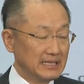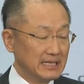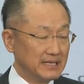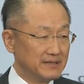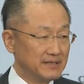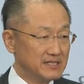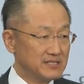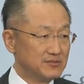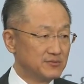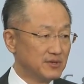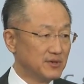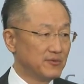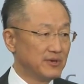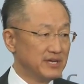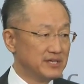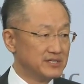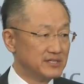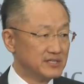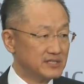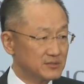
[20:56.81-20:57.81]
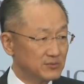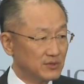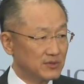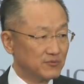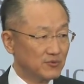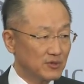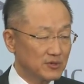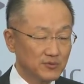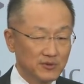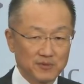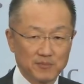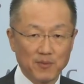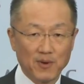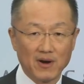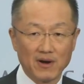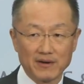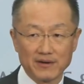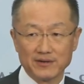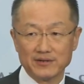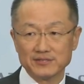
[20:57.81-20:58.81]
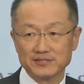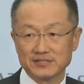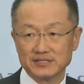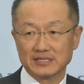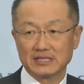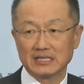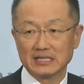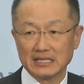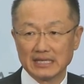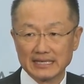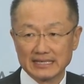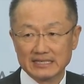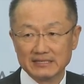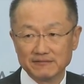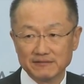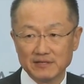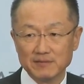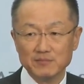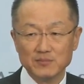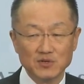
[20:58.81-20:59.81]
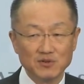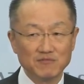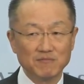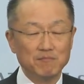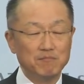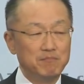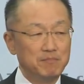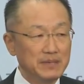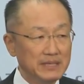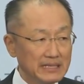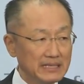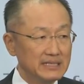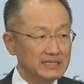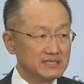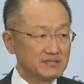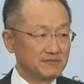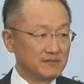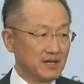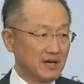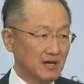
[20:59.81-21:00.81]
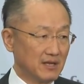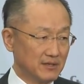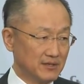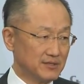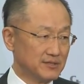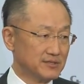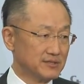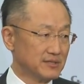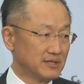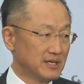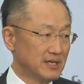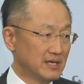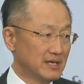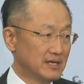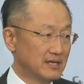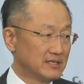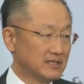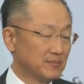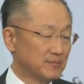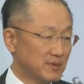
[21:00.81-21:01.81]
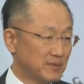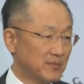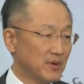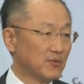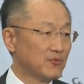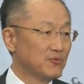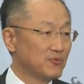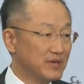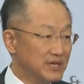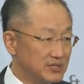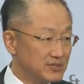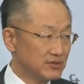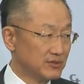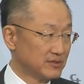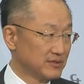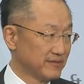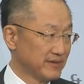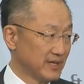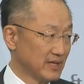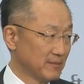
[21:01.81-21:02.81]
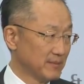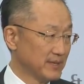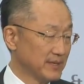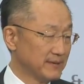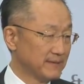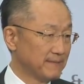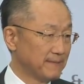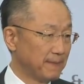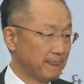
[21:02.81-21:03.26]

In these three regions, we've worked with partners to collectively move billions of dollars to promote regional development.